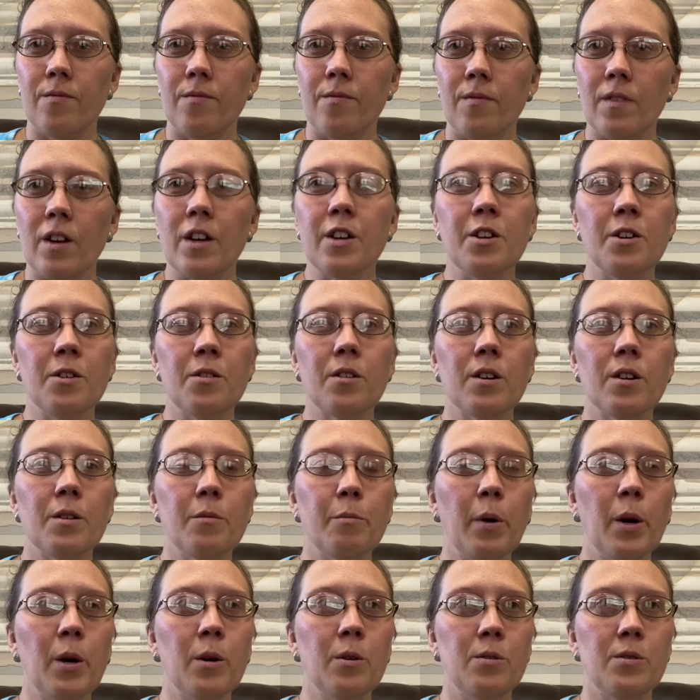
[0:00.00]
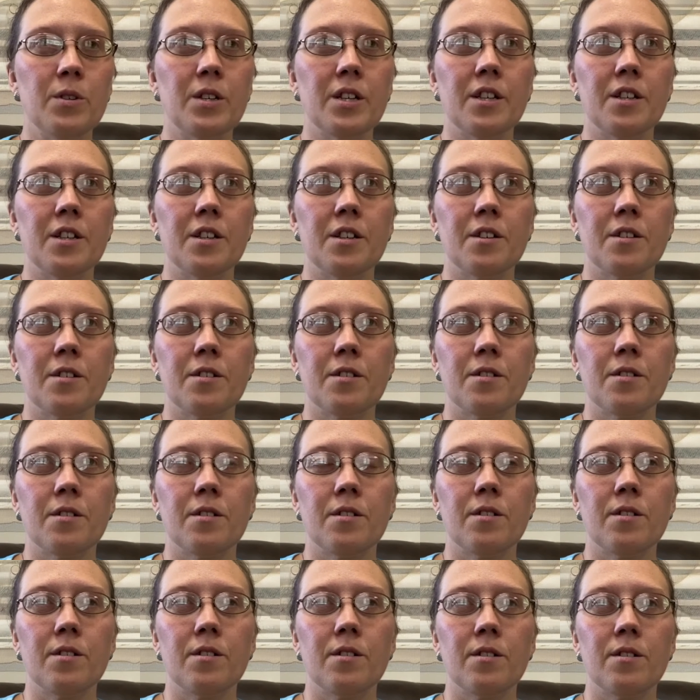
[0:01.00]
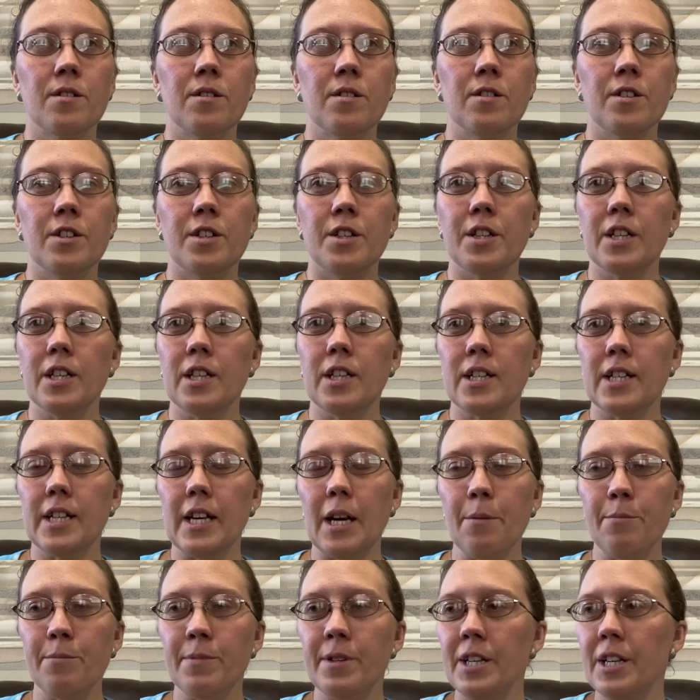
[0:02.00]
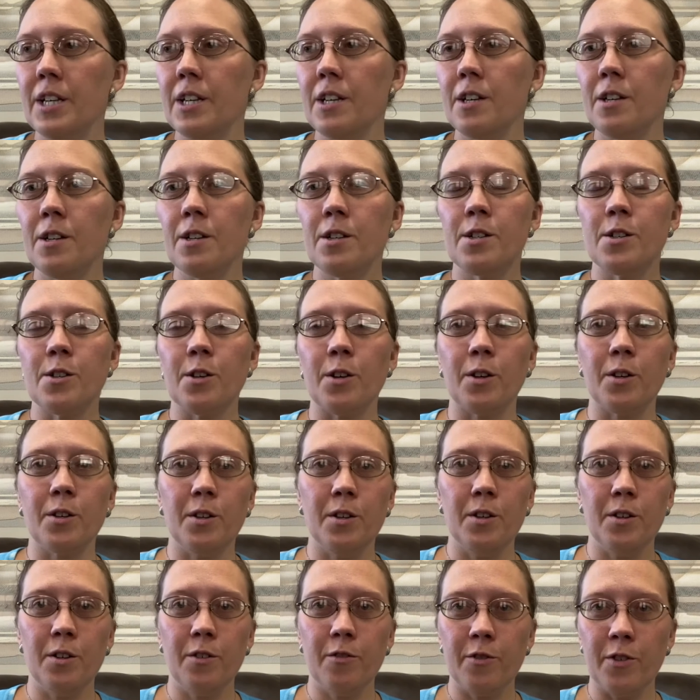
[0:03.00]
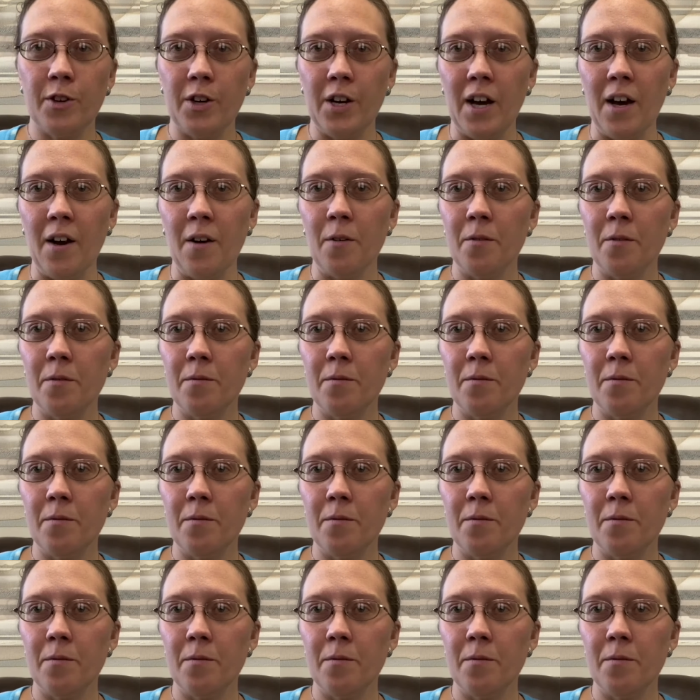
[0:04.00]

and you could pose it to this empty circle for now,